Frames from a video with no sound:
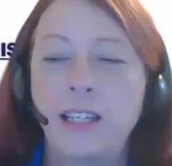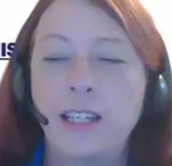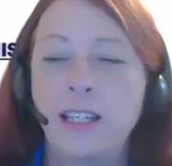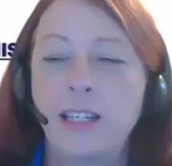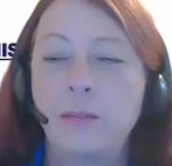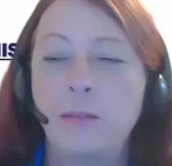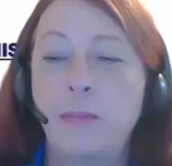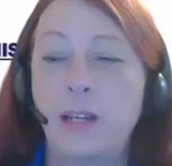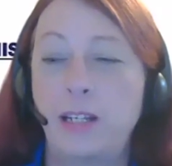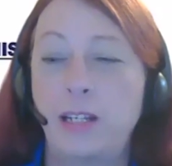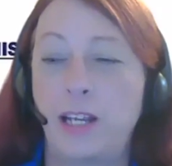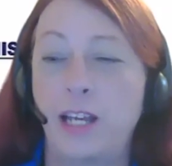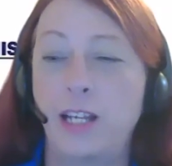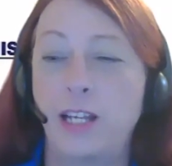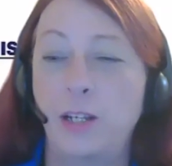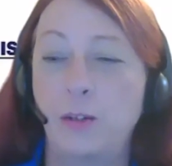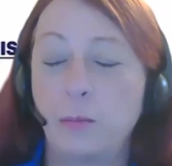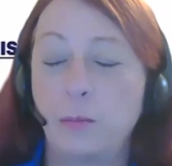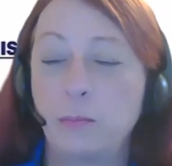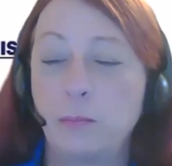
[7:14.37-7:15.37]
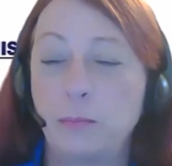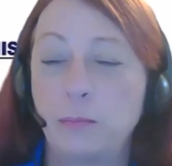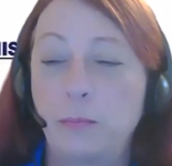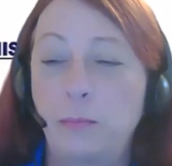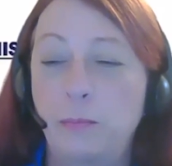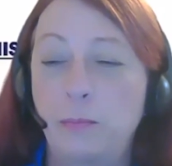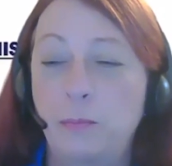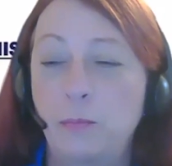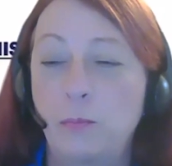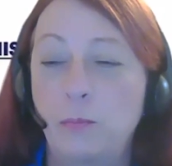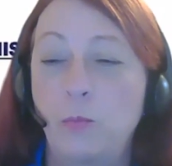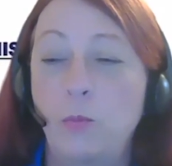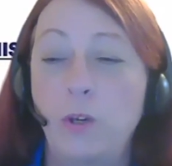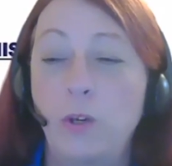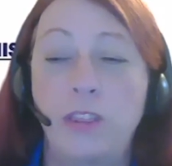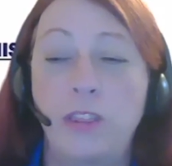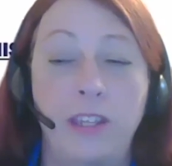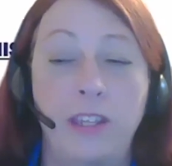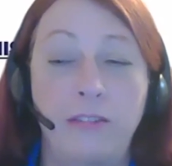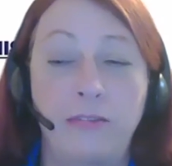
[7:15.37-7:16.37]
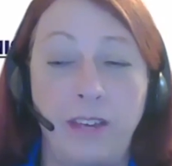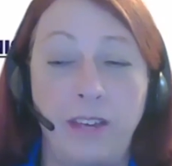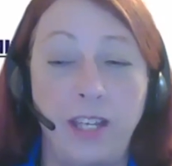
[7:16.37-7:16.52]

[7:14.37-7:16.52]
in my dining room with Excellent. the